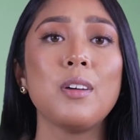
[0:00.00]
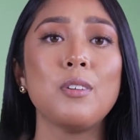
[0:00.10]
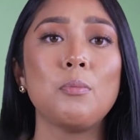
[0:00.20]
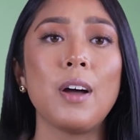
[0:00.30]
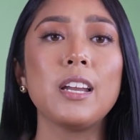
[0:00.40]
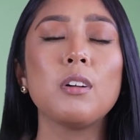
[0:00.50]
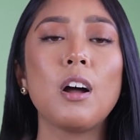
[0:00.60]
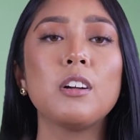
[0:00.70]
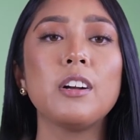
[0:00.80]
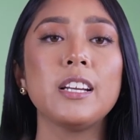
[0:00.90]
Money
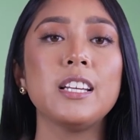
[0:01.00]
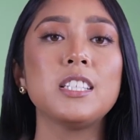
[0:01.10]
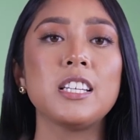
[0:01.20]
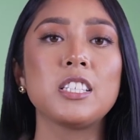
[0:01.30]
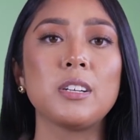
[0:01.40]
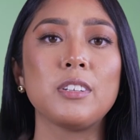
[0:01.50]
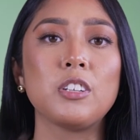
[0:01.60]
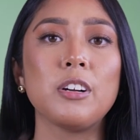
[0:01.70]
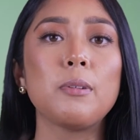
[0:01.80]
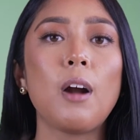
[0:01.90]
laundering consists of
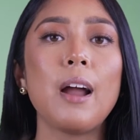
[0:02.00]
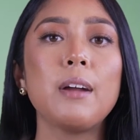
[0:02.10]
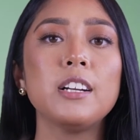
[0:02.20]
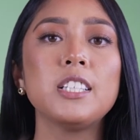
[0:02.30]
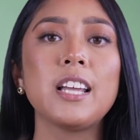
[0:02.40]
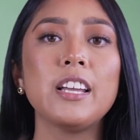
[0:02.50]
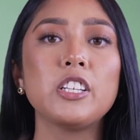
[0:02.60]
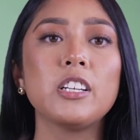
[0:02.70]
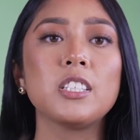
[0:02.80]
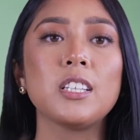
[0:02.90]
three primary
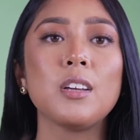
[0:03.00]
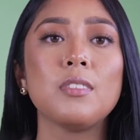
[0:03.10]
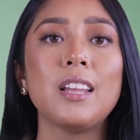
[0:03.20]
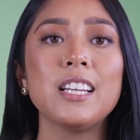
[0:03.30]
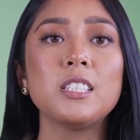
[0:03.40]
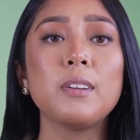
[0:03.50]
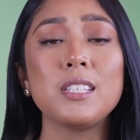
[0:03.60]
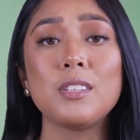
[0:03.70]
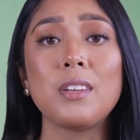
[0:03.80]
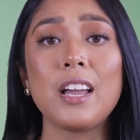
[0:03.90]
stages:
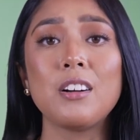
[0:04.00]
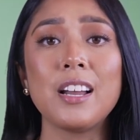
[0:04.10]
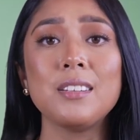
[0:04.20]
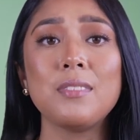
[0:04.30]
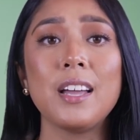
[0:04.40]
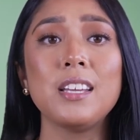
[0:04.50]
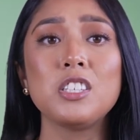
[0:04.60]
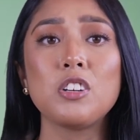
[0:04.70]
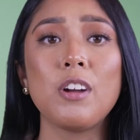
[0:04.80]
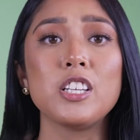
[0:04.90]
placement, layering, and
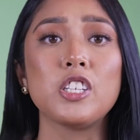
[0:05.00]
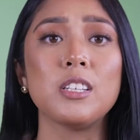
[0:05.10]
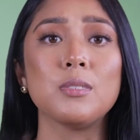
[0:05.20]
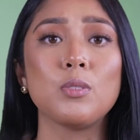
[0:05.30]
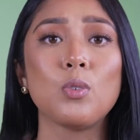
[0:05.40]
integration.